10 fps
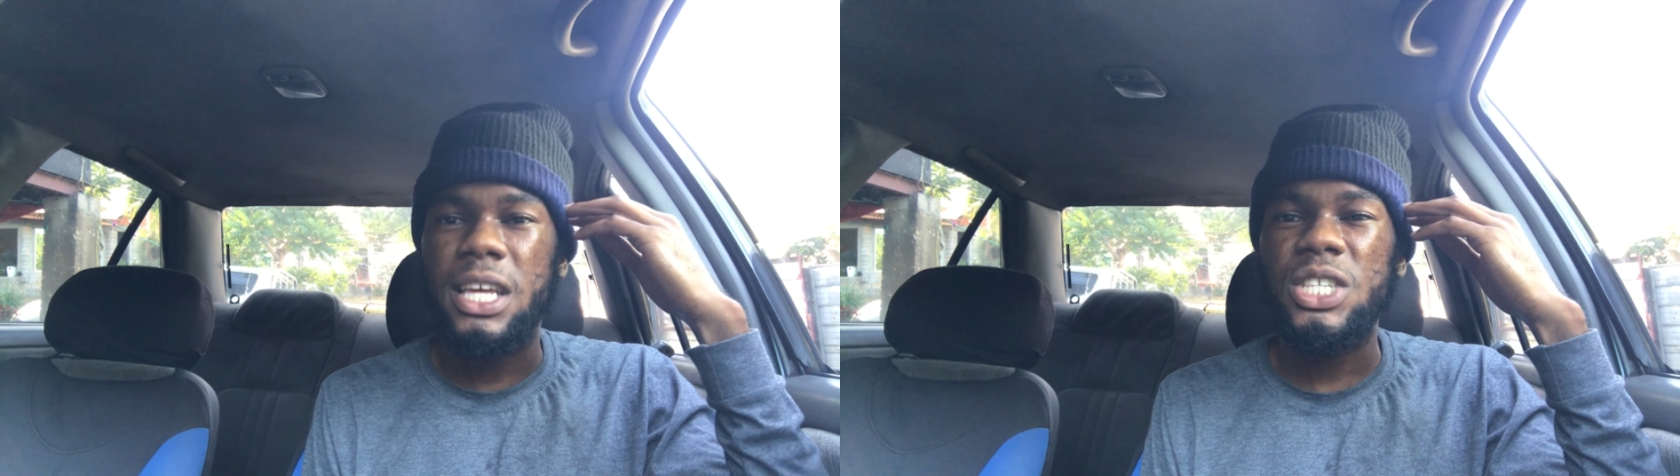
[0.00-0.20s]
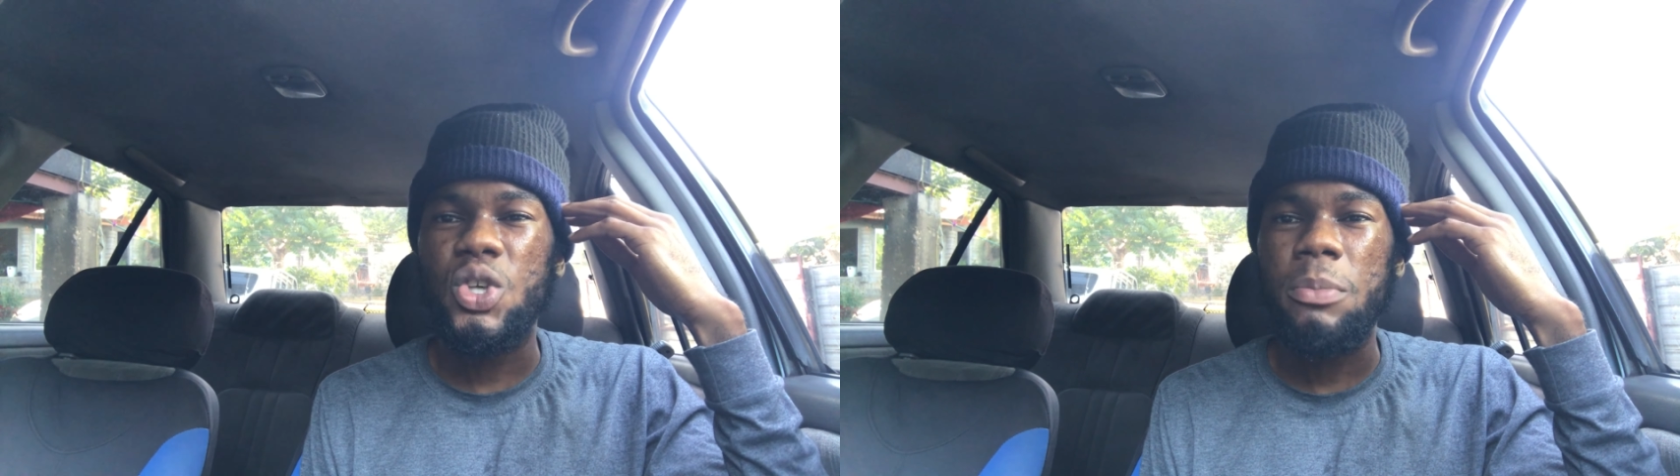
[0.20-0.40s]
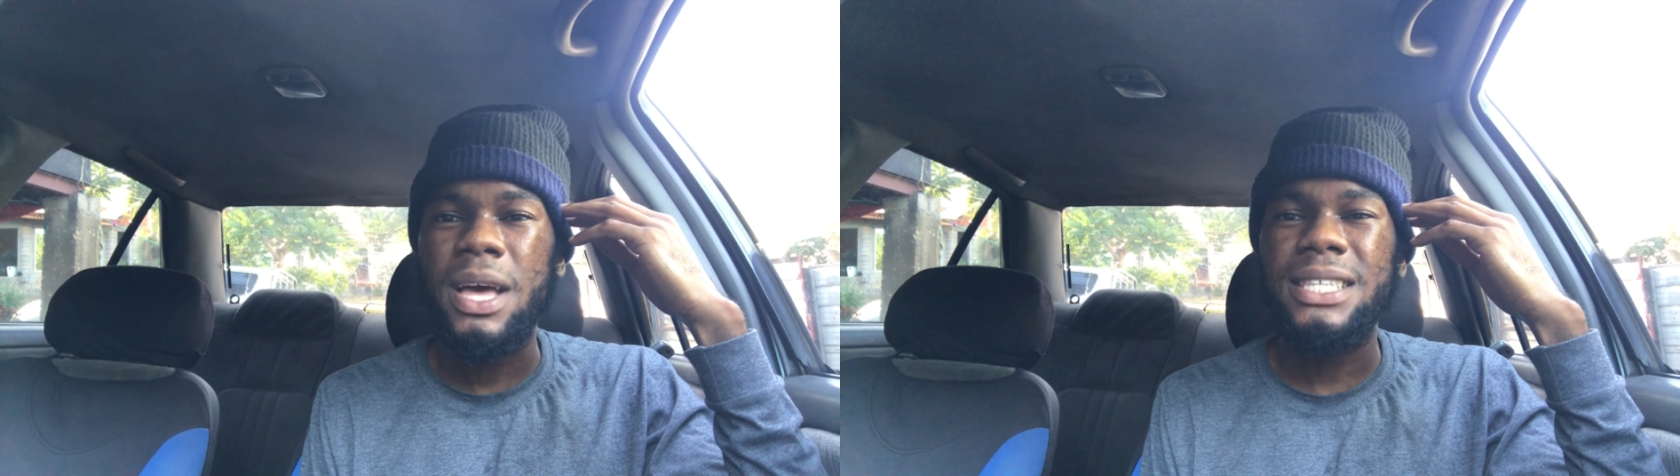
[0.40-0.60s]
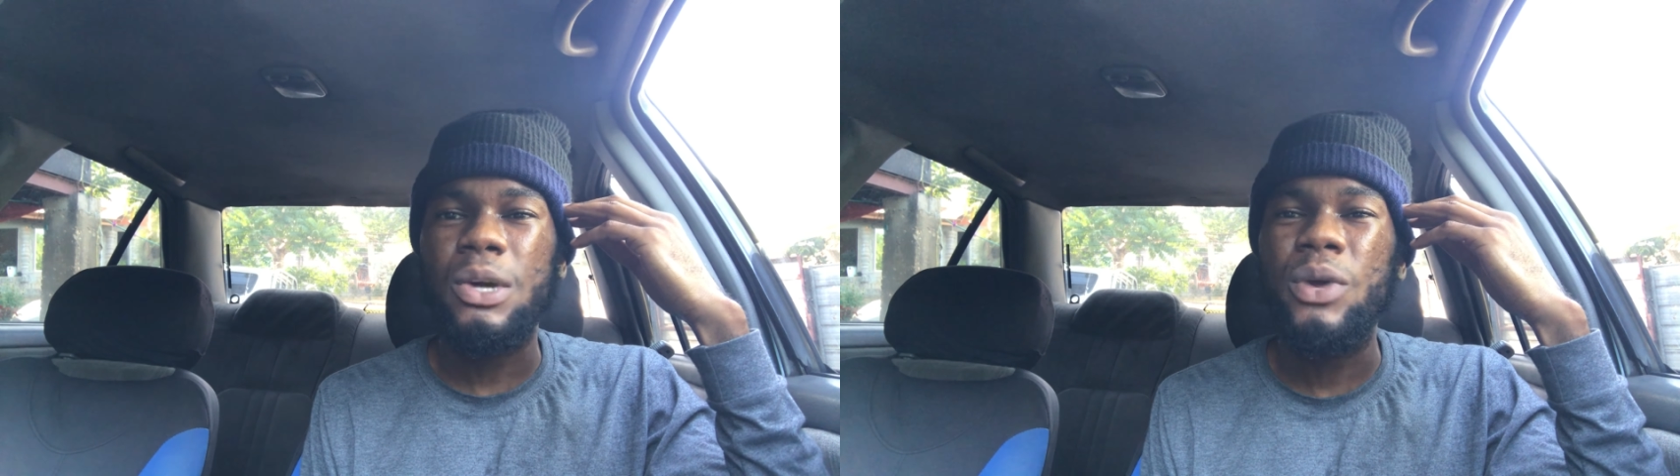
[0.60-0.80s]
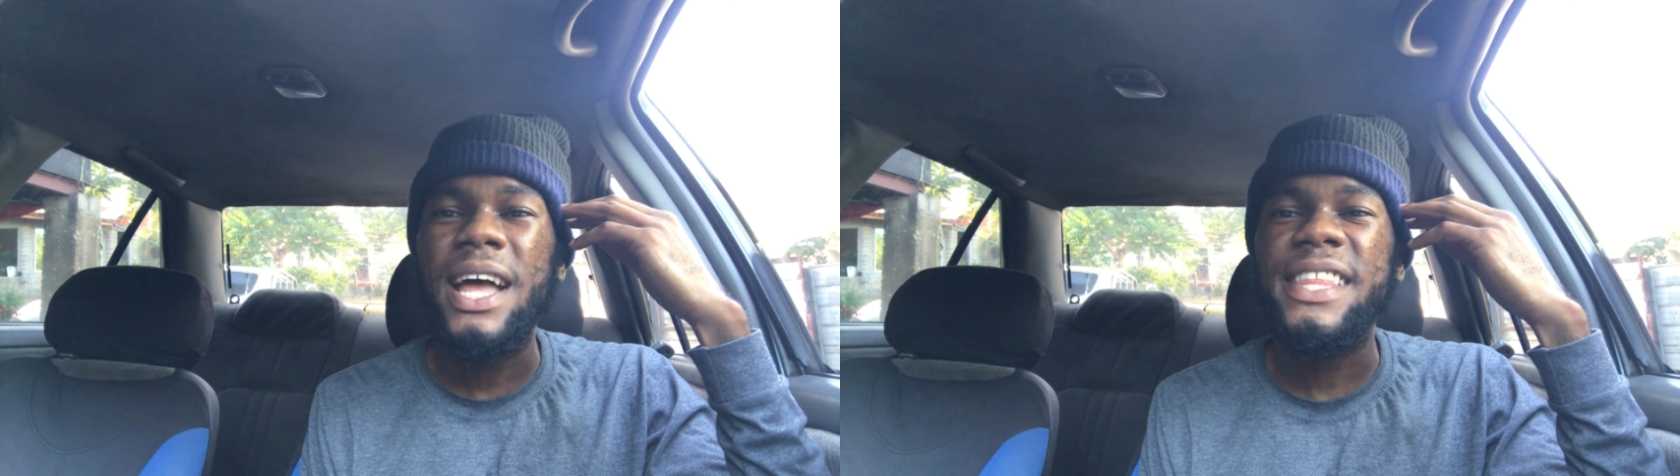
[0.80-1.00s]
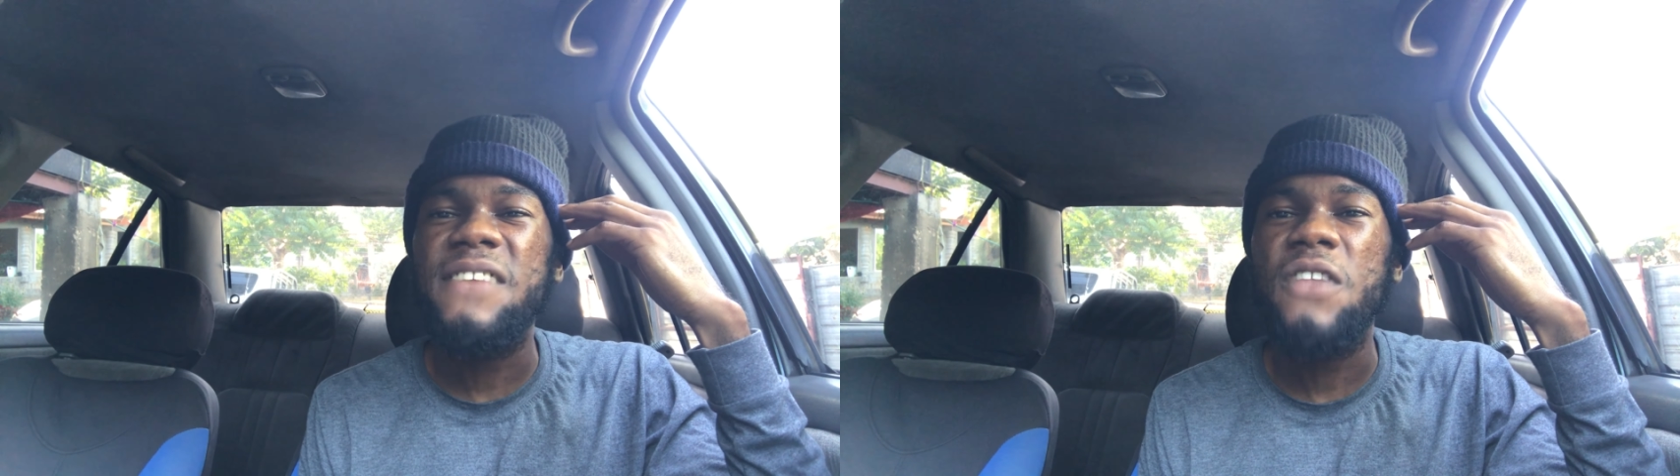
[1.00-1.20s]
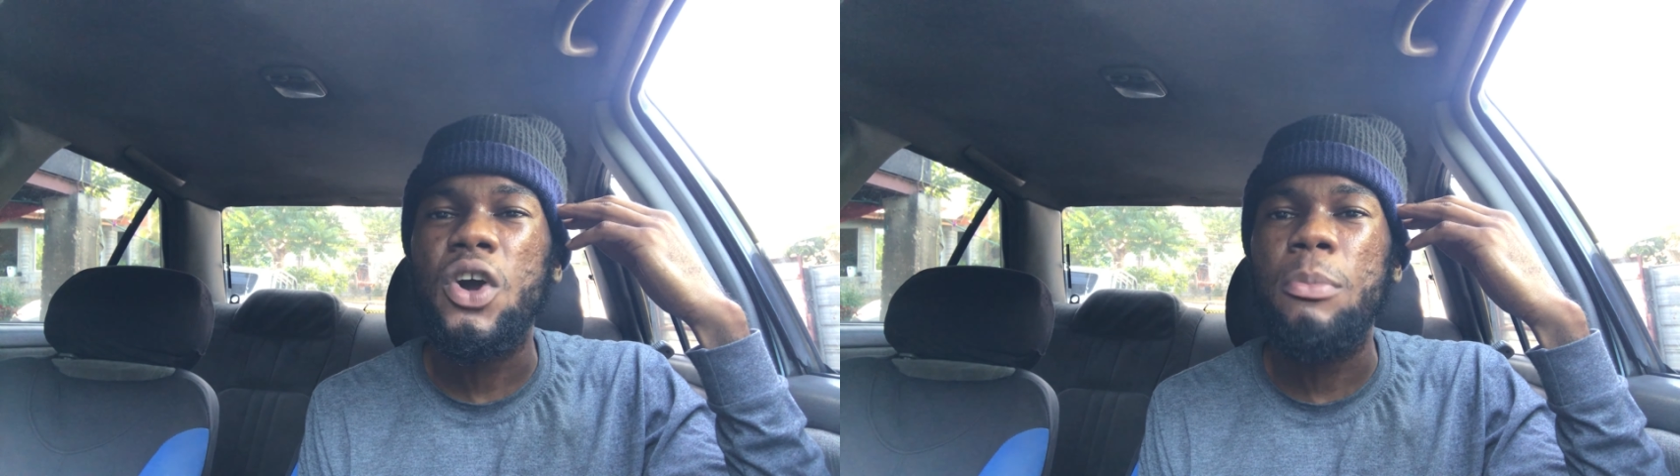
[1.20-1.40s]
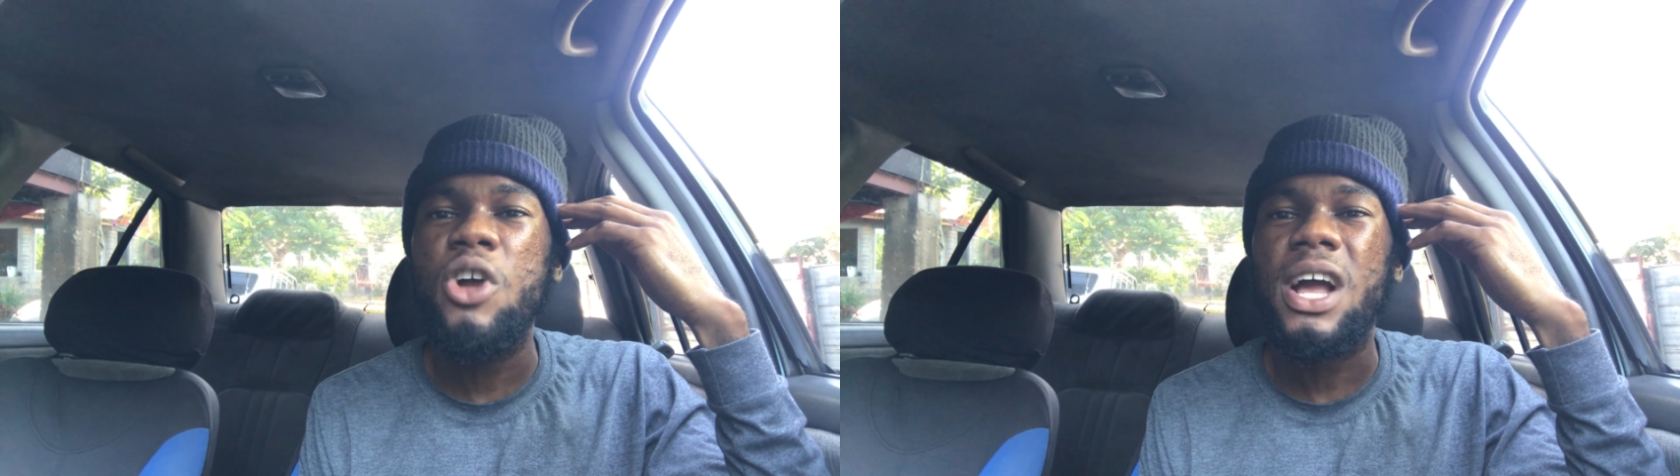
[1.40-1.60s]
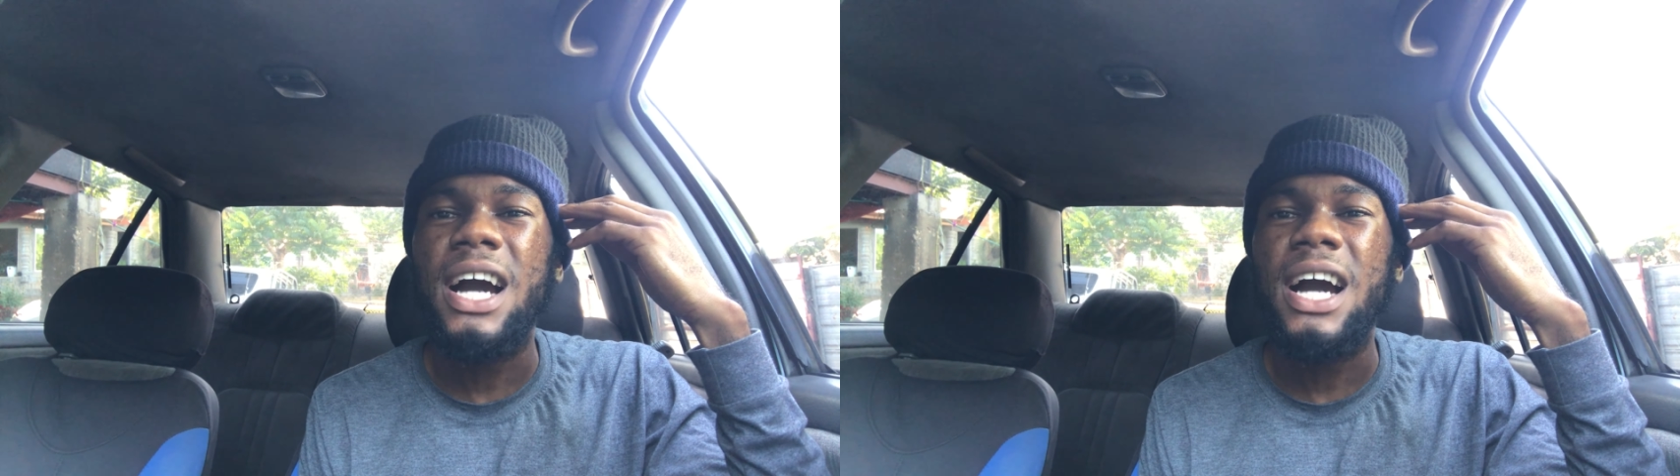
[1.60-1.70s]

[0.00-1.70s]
You see me? I say, we not even gonna break